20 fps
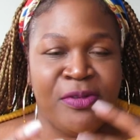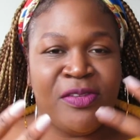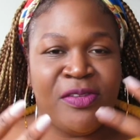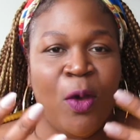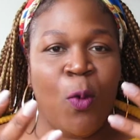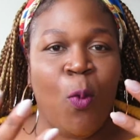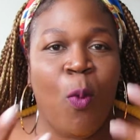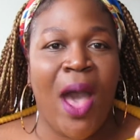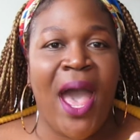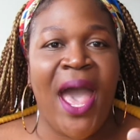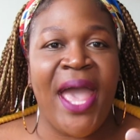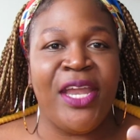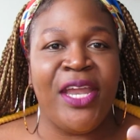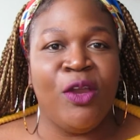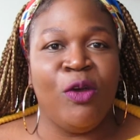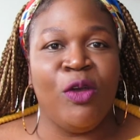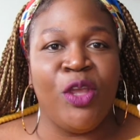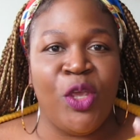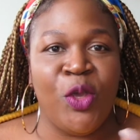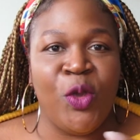So why
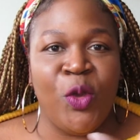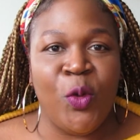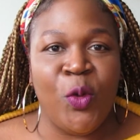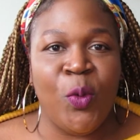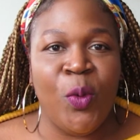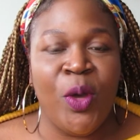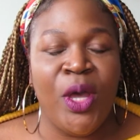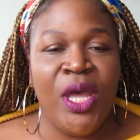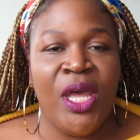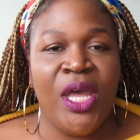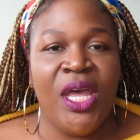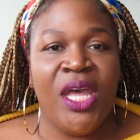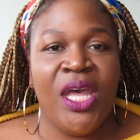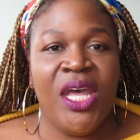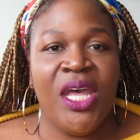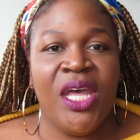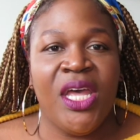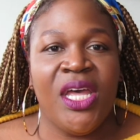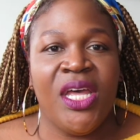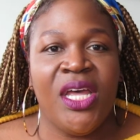don't you
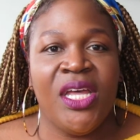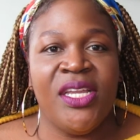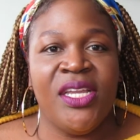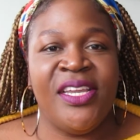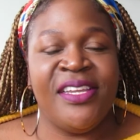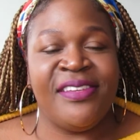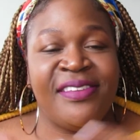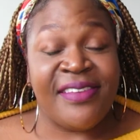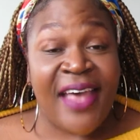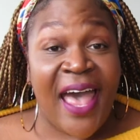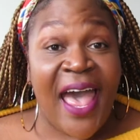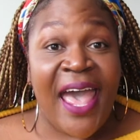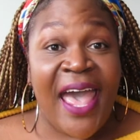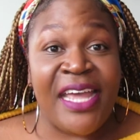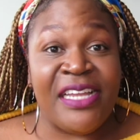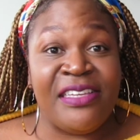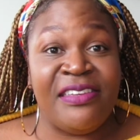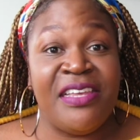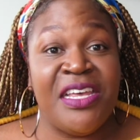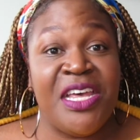
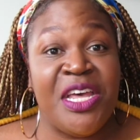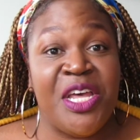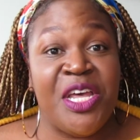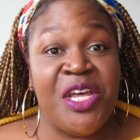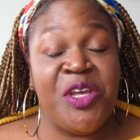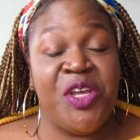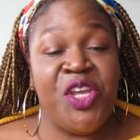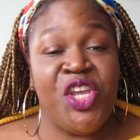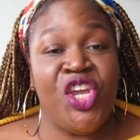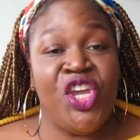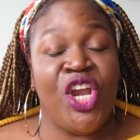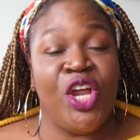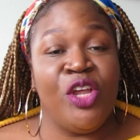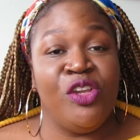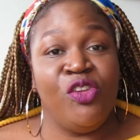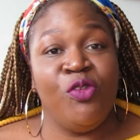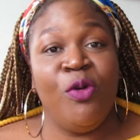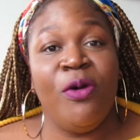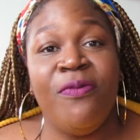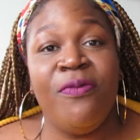decide to, you know,
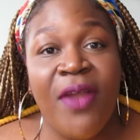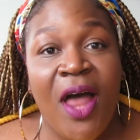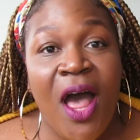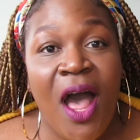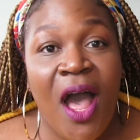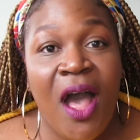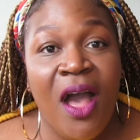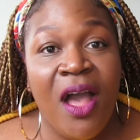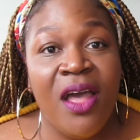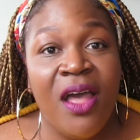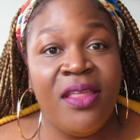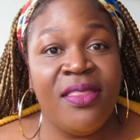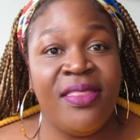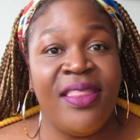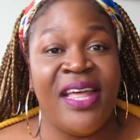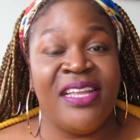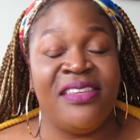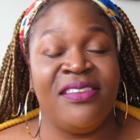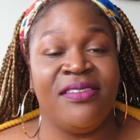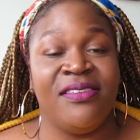do a vlog,
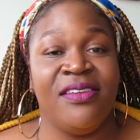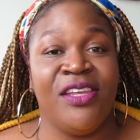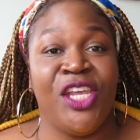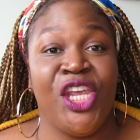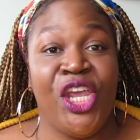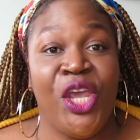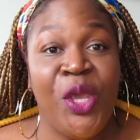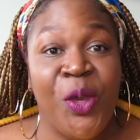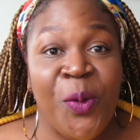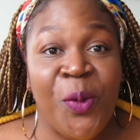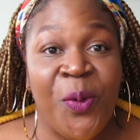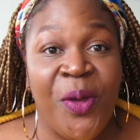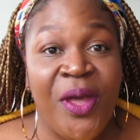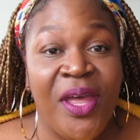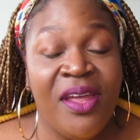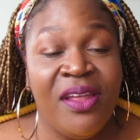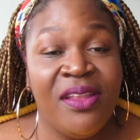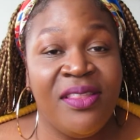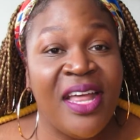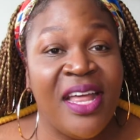that's you.
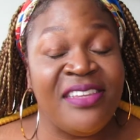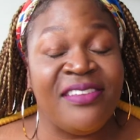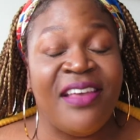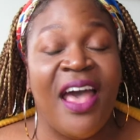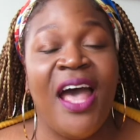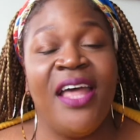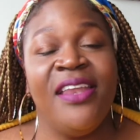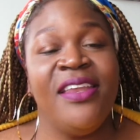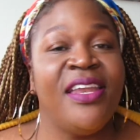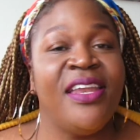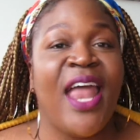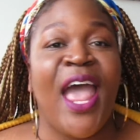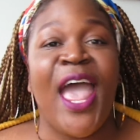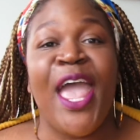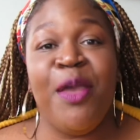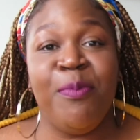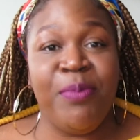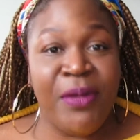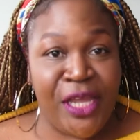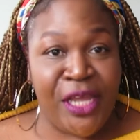That's
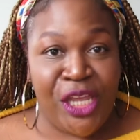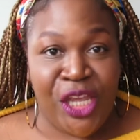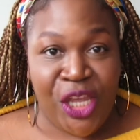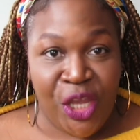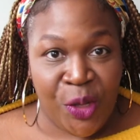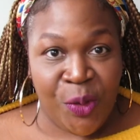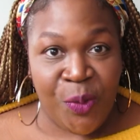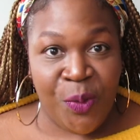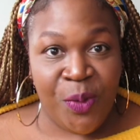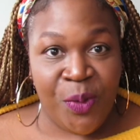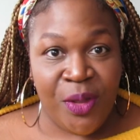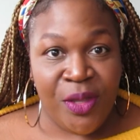undeniably you.